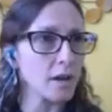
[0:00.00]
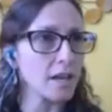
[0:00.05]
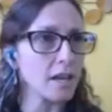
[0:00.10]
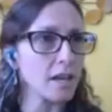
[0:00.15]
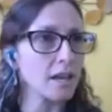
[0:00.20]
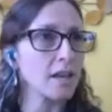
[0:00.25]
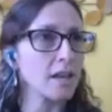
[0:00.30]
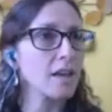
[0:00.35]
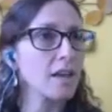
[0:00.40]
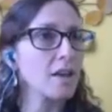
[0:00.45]

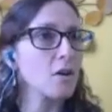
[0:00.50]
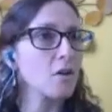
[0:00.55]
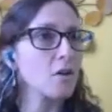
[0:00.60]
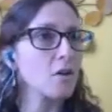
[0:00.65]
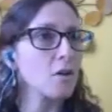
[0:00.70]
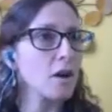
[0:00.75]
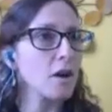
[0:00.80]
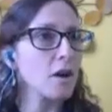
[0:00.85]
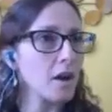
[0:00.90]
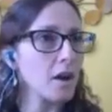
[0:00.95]
spreading
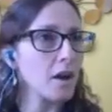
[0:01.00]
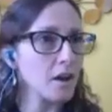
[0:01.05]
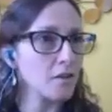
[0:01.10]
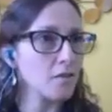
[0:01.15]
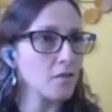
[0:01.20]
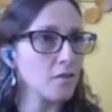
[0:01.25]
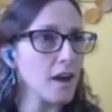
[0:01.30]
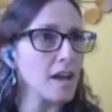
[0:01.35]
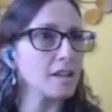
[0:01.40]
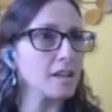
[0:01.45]

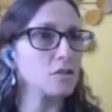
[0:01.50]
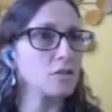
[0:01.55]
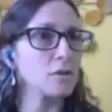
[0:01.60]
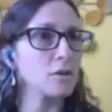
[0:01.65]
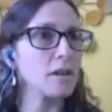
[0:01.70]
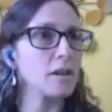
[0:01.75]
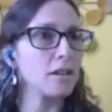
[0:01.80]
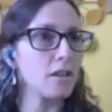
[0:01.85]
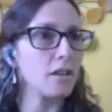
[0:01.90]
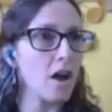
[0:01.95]
uh,
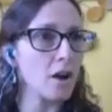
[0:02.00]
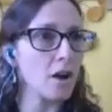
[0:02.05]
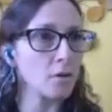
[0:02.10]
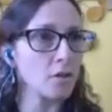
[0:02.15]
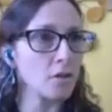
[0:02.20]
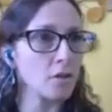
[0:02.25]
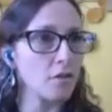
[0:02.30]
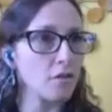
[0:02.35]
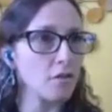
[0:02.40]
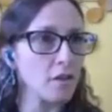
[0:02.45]
advisory
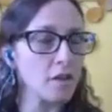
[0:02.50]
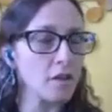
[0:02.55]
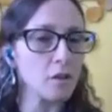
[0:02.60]
along with a